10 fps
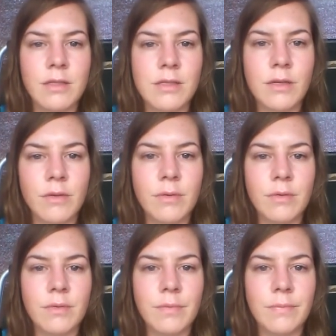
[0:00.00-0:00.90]

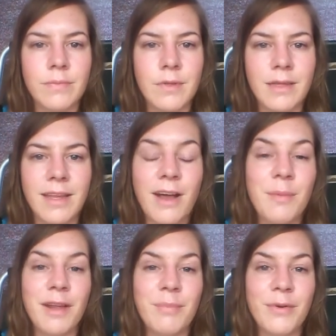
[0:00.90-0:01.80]
So now
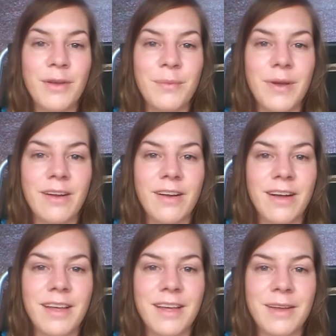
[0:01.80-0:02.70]
I'm at a point where
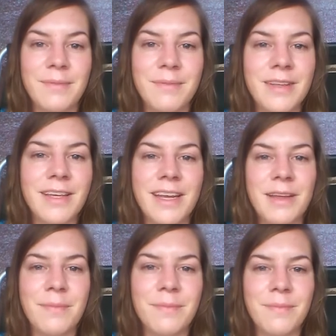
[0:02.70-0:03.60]
I am
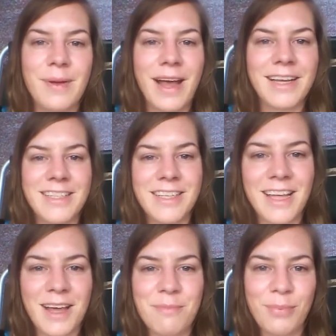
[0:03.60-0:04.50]
getting back into
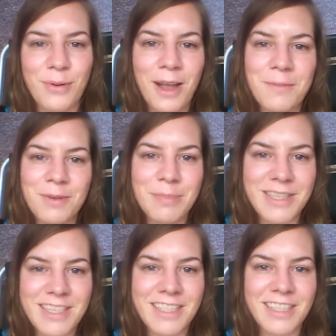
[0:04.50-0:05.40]
that primed
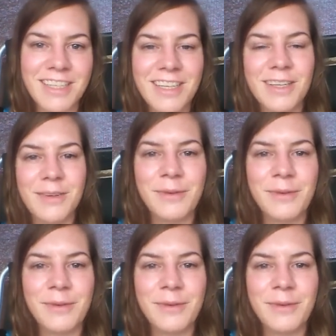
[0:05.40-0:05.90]
position